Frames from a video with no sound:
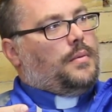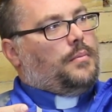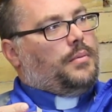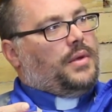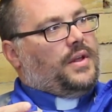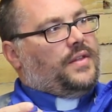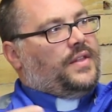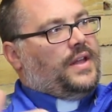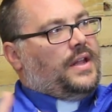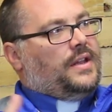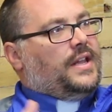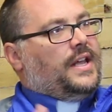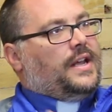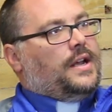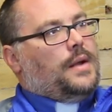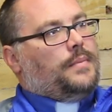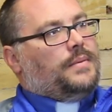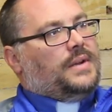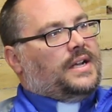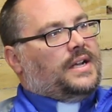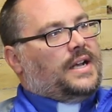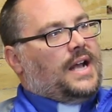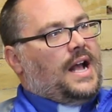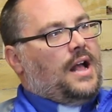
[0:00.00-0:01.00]
but then they come
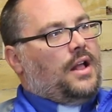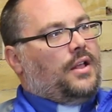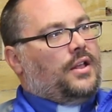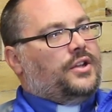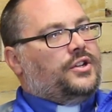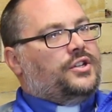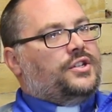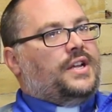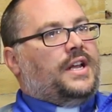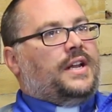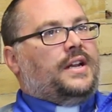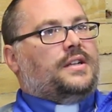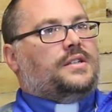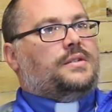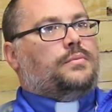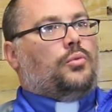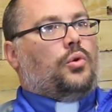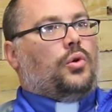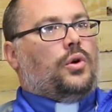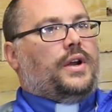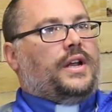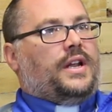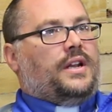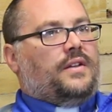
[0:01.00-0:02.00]
to college and it's
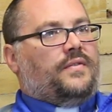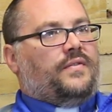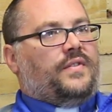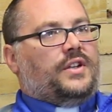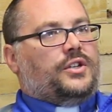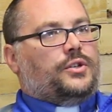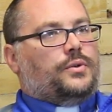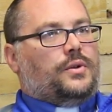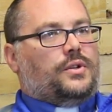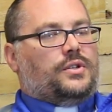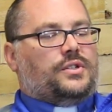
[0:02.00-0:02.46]
more individual,